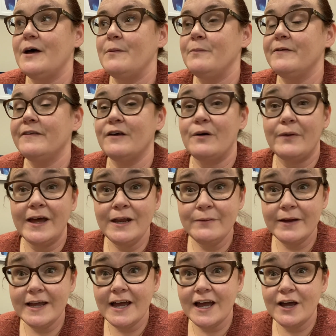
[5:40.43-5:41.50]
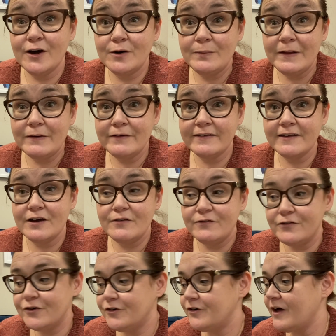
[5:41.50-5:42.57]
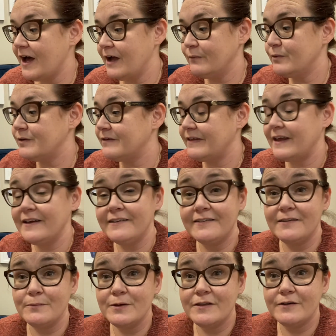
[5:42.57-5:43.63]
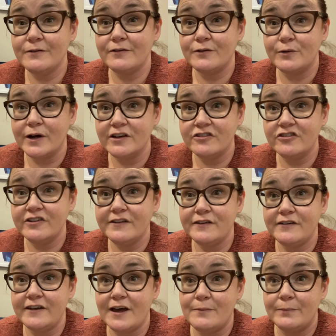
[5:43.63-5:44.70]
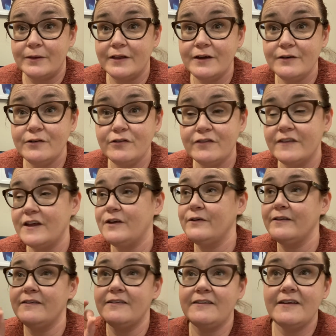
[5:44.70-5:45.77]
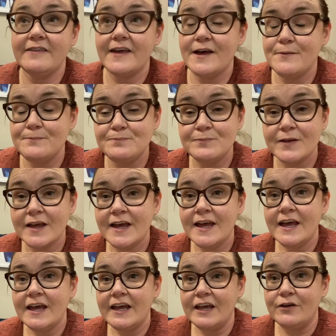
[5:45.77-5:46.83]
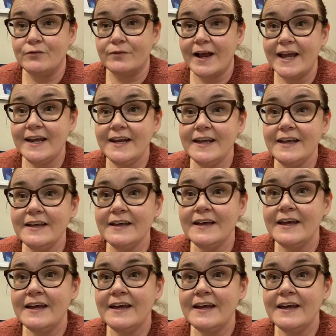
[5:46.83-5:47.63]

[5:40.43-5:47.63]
So anyway, I hope that was helpful. I will link some of those questions down below so that you can see them in writing.